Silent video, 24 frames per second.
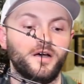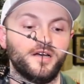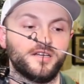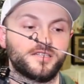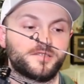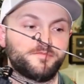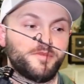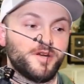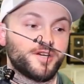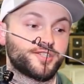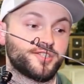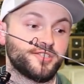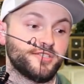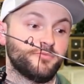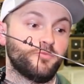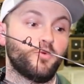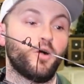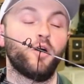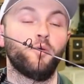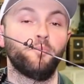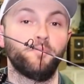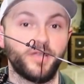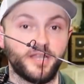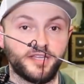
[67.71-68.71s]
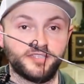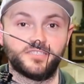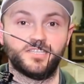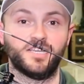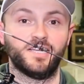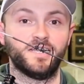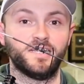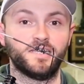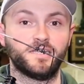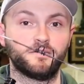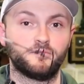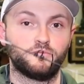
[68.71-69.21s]
especially while
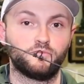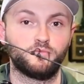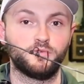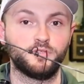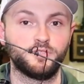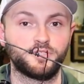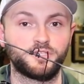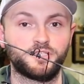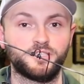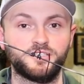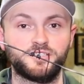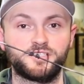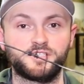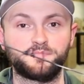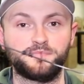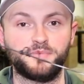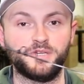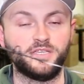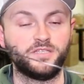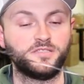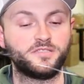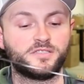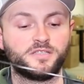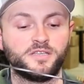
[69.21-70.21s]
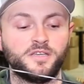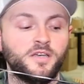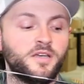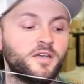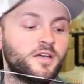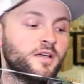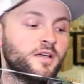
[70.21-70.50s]
maintaining really good speeds.